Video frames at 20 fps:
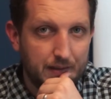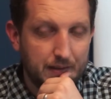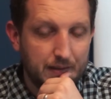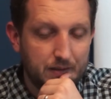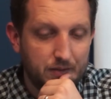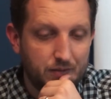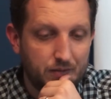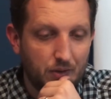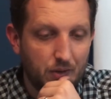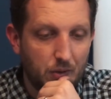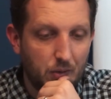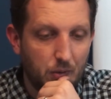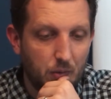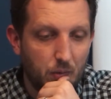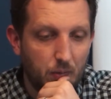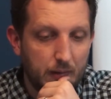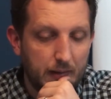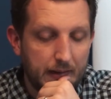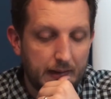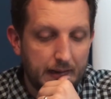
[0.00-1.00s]

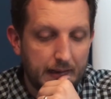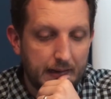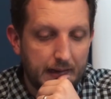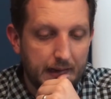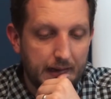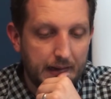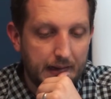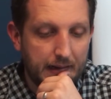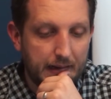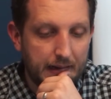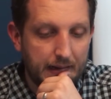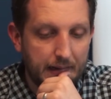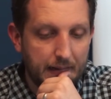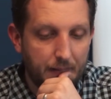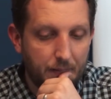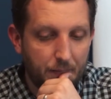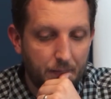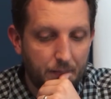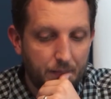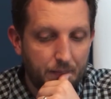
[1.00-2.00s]
So
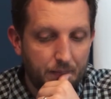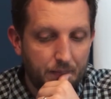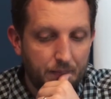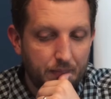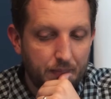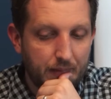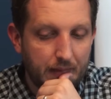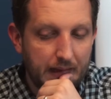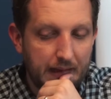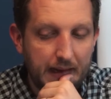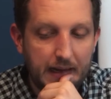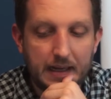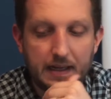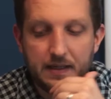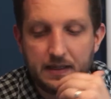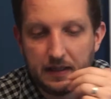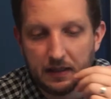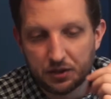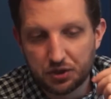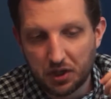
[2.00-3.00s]
in
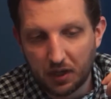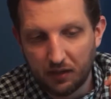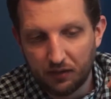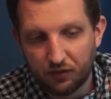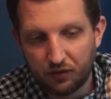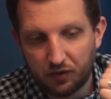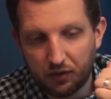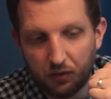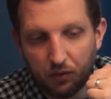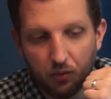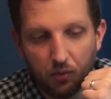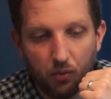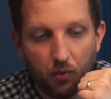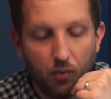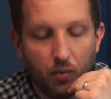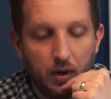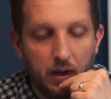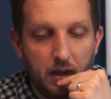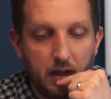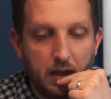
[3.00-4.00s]
addition
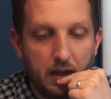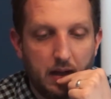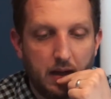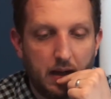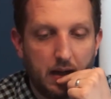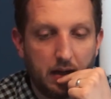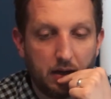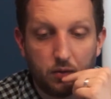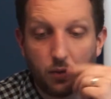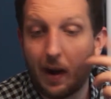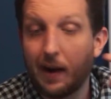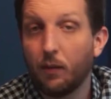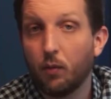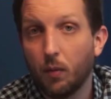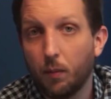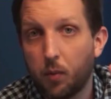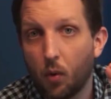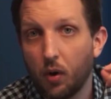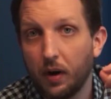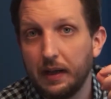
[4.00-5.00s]
to credit
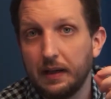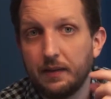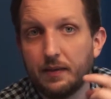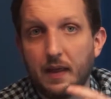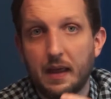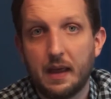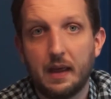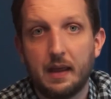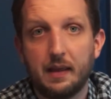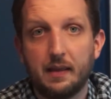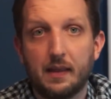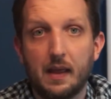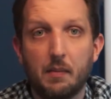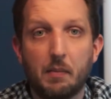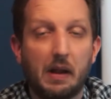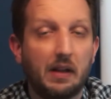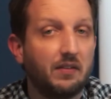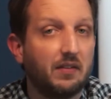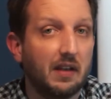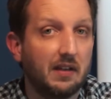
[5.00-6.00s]
reporting, they
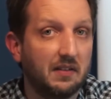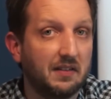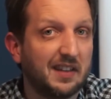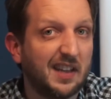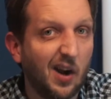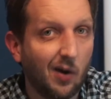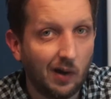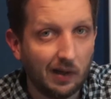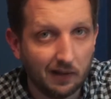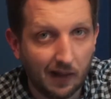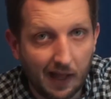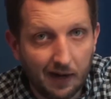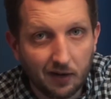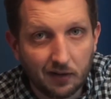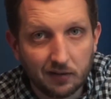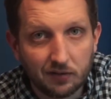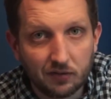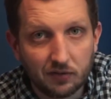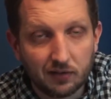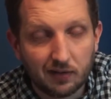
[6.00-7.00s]
may send scary
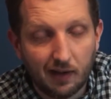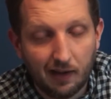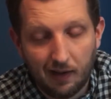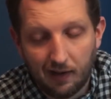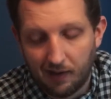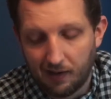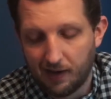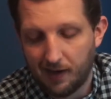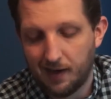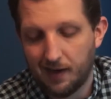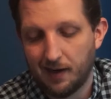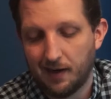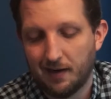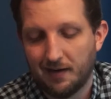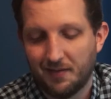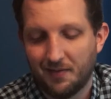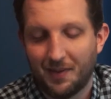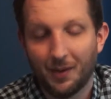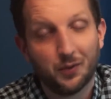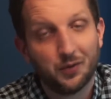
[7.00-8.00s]
letters.
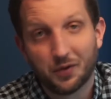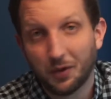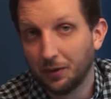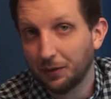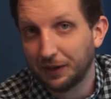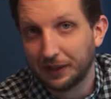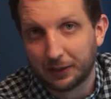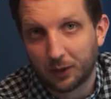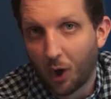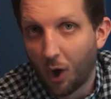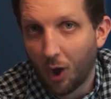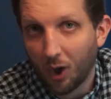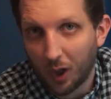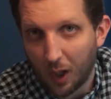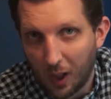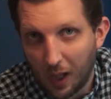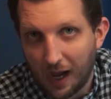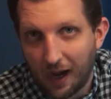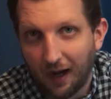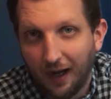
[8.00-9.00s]
They'll certainly call
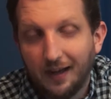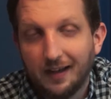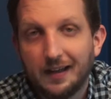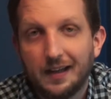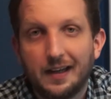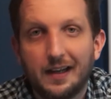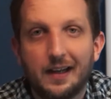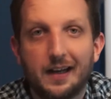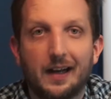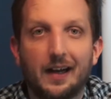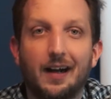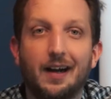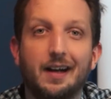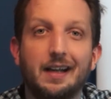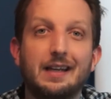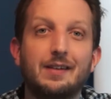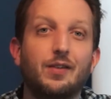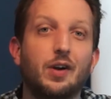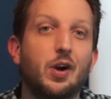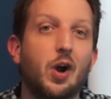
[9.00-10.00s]
a lot,
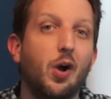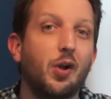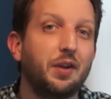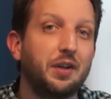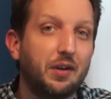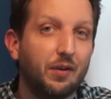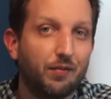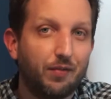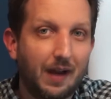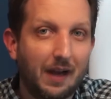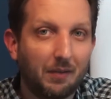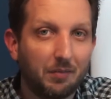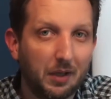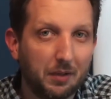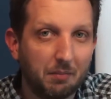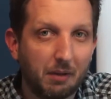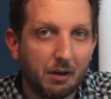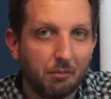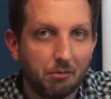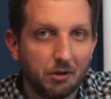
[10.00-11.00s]
even calling your family
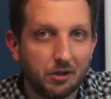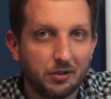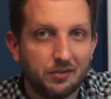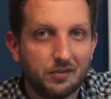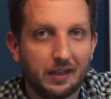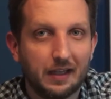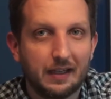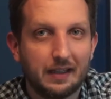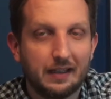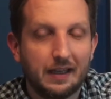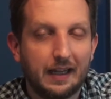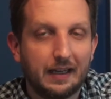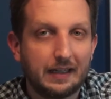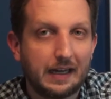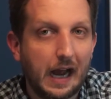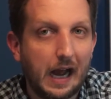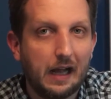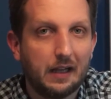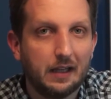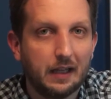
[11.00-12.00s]
members and
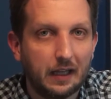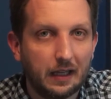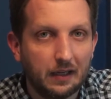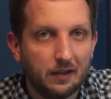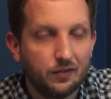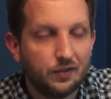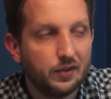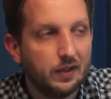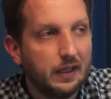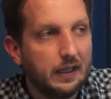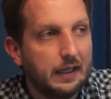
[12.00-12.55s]
colleagues.